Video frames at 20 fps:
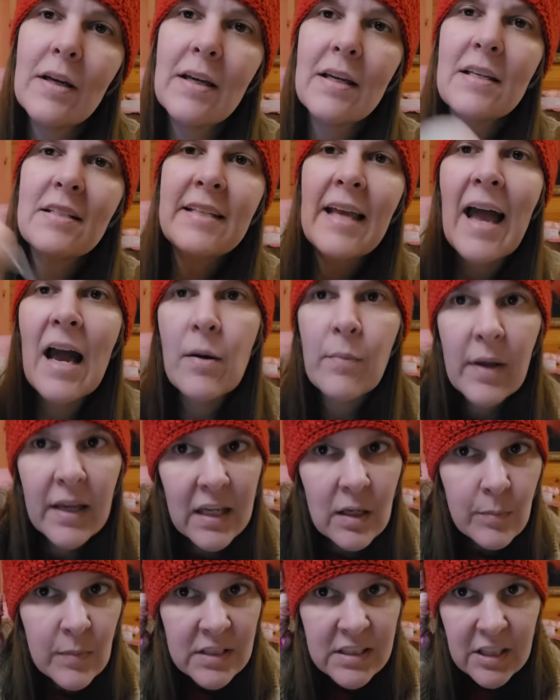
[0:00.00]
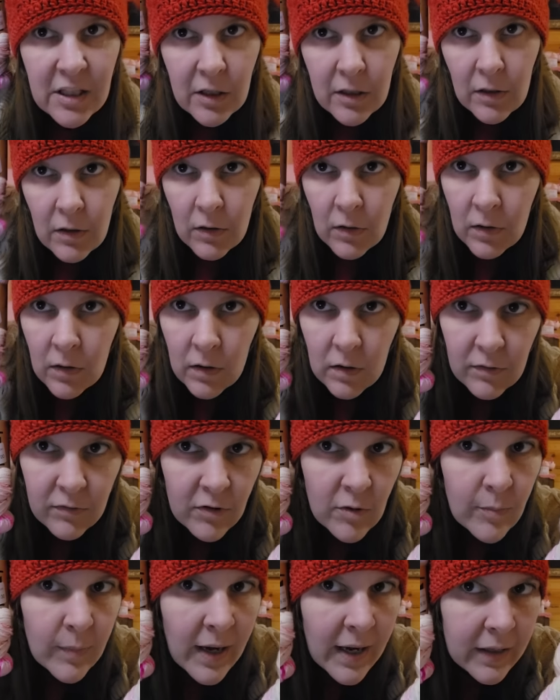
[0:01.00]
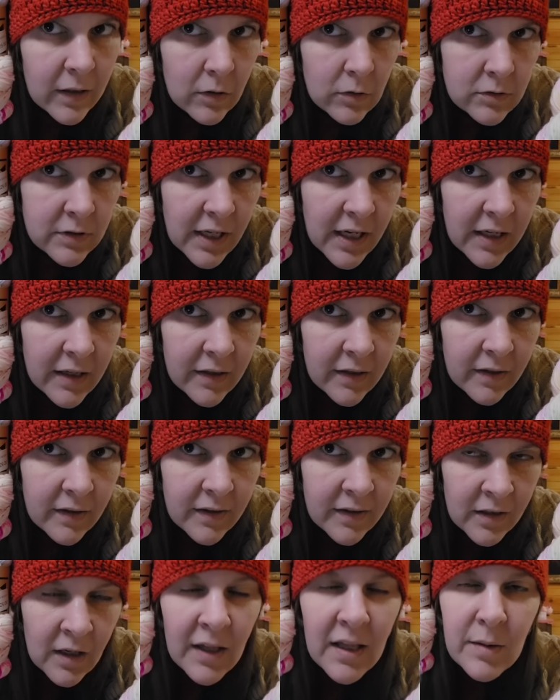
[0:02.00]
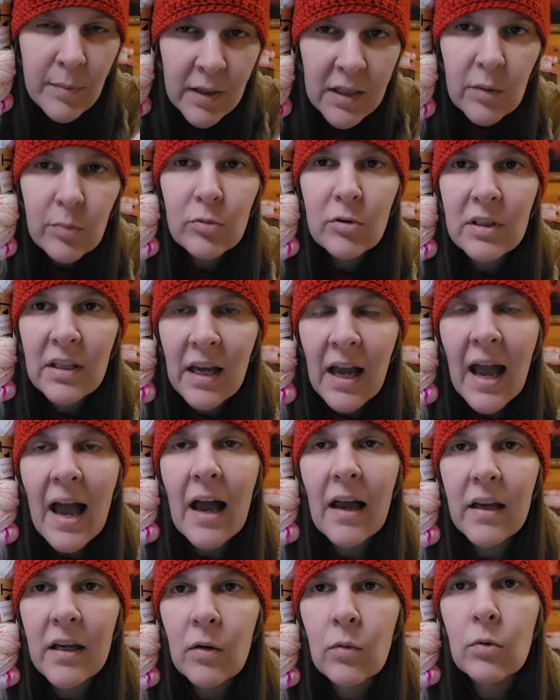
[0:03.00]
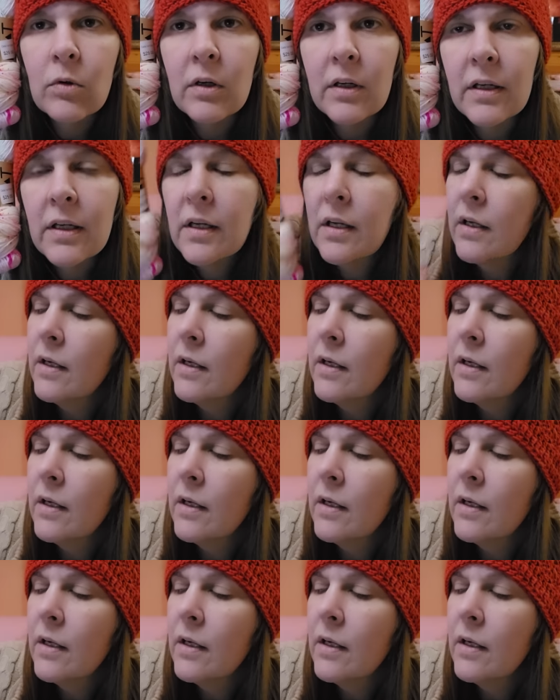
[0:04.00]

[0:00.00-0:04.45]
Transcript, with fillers: is hat making material for Bag-O-Day. You know, I'd make a pretty hat. It would.